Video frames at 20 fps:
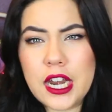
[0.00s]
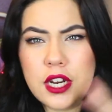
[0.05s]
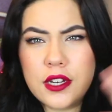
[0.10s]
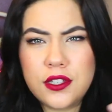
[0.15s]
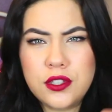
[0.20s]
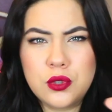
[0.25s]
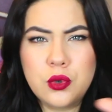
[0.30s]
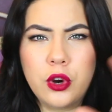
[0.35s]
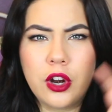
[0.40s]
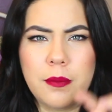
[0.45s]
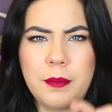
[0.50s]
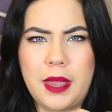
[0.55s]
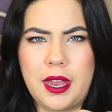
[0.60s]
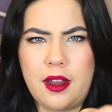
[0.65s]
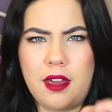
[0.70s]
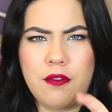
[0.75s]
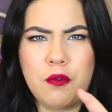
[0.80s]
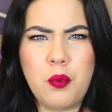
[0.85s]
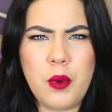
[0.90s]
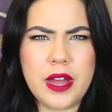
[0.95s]
an assortment
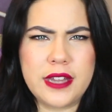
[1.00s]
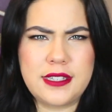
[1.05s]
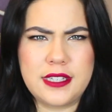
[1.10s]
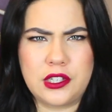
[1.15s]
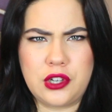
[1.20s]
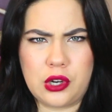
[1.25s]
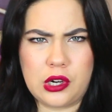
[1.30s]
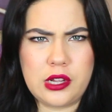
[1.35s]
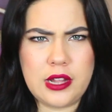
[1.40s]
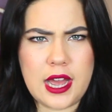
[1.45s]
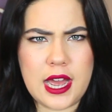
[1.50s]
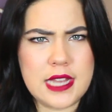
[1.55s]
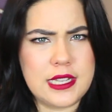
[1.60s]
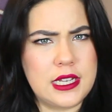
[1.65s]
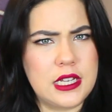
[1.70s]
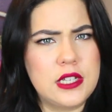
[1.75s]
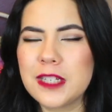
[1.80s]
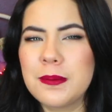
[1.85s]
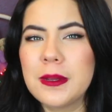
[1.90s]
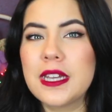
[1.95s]
of what's in your
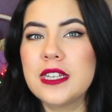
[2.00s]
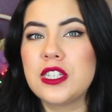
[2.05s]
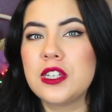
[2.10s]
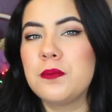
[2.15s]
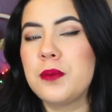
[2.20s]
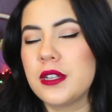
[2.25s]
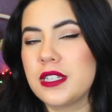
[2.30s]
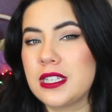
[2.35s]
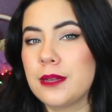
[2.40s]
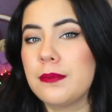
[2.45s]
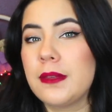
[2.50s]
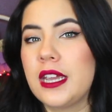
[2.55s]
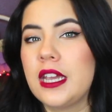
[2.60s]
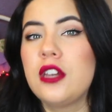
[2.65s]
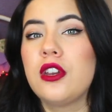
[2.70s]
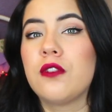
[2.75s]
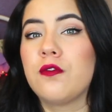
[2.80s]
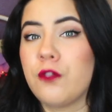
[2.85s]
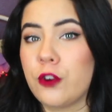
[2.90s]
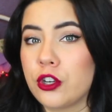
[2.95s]
closet. Just because you put something
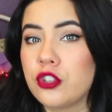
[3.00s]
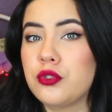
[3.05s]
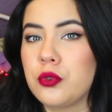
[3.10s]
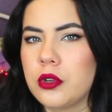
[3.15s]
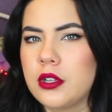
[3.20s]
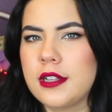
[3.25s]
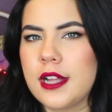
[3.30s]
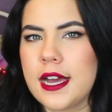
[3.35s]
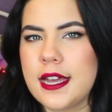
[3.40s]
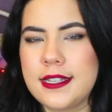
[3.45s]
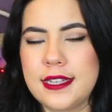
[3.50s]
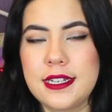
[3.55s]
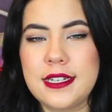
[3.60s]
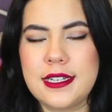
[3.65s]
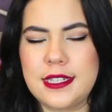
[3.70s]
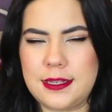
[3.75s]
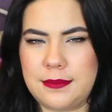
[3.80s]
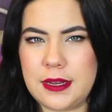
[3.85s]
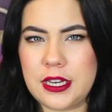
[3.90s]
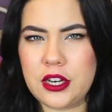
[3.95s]
in your virtual closet
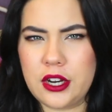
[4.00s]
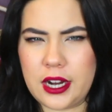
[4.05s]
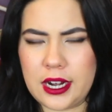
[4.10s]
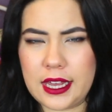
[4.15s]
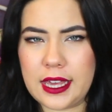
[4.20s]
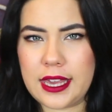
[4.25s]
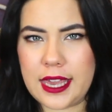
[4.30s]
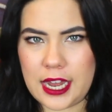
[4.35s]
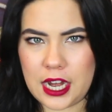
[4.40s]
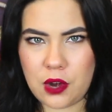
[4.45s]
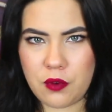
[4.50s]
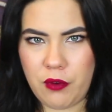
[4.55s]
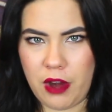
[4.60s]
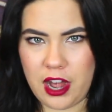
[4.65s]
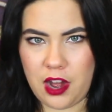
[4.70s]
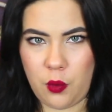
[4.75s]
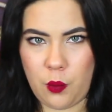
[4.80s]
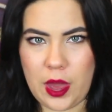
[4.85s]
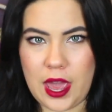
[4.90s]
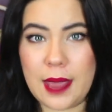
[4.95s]
doesn't mean you're gonna get it
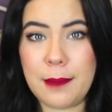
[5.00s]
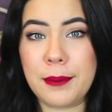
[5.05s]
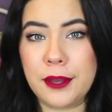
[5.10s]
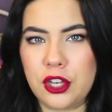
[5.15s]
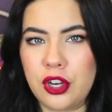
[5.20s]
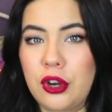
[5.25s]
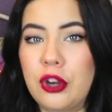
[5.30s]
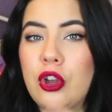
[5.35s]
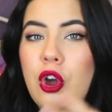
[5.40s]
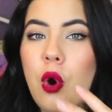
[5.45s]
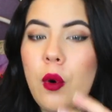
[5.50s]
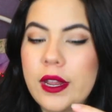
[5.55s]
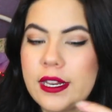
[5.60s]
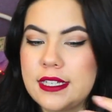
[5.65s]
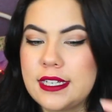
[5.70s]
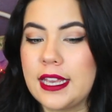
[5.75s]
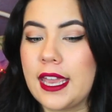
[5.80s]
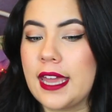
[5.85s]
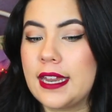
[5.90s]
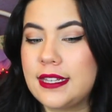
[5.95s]
right away, but you're going
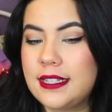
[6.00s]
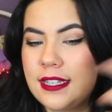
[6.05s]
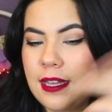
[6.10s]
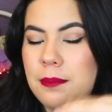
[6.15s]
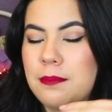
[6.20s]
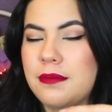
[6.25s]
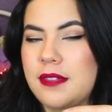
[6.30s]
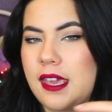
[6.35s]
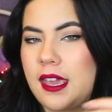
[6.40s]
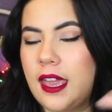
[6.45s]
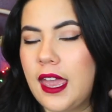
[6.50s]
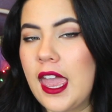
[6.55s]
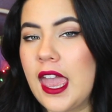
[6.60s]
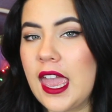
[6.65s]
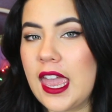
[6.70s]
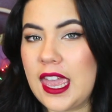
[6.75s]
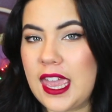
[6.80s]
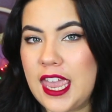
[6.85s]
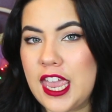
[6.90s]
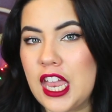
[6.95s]
to get something
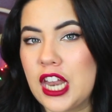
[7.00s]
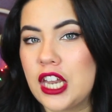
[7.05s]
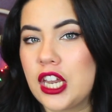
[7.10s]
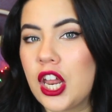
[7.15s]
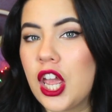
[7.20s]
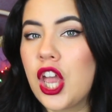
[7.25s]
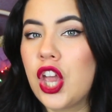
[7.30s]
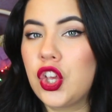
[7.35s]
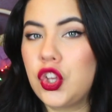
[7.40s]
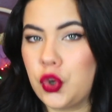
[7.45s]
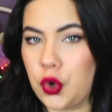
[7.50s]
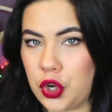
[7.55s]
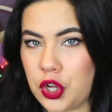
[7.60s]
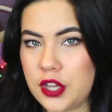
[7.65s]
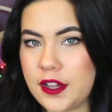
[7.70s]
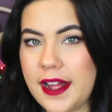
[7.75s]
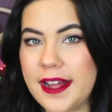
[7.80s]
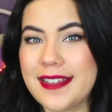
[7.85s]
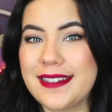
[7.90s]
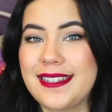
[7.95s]
in your
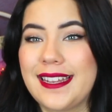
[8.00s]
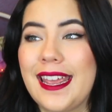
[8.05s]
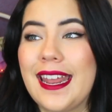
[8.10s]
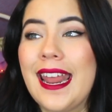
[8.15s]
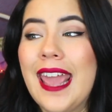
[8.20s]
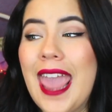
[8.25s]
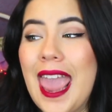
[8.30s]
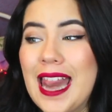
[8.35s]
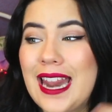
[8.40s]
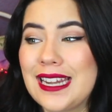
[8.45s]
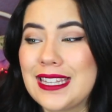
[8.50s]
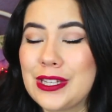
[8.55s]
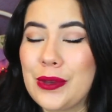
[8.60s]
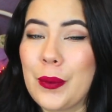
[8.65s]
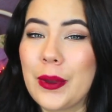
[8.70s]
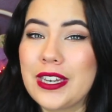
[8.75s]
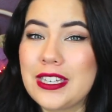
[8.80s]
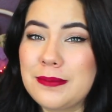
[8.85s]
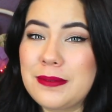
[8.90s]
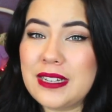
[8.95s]
closet and it's
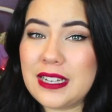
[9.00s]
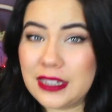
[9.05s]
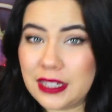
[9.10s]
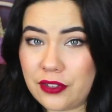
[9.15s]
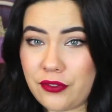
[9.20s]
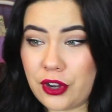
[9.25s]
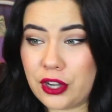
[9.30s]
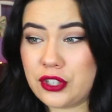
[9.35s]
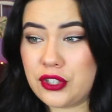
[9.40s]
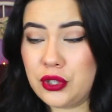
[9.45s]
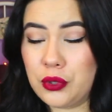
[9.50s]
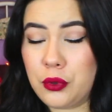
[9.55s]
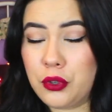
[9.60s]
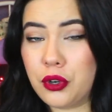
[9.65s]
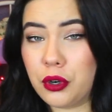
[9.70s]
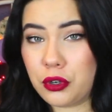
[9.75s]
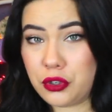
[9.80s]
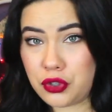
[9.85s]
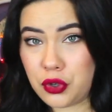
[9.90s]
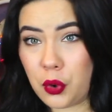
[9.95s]
going to be delivered to
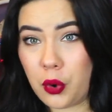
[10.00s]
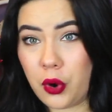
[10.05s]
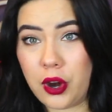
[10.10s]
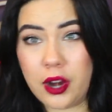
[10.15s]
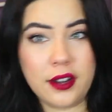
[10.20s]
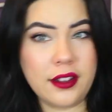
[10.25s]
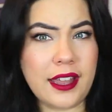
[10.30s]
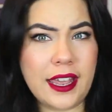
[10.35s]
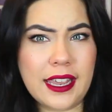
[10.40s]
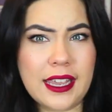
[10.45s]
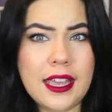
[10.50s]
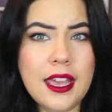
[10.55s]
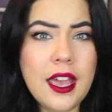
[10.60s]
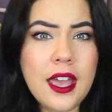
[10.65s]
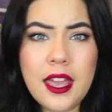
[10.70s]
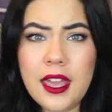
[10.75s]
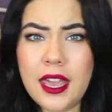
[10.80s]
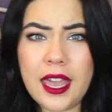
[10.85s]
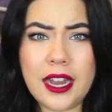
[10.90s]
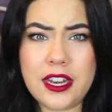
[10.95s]
your door like
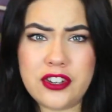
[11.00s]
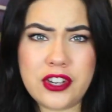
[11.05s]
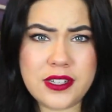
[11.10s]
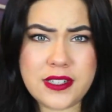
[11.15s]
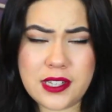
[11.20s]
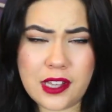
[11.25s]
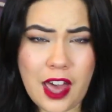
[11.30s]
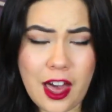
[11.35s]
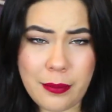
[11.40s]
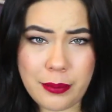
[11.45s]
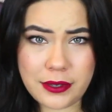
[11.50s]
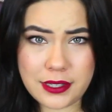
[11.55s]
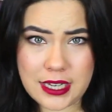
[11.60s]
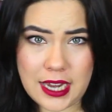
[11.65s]
in just a couple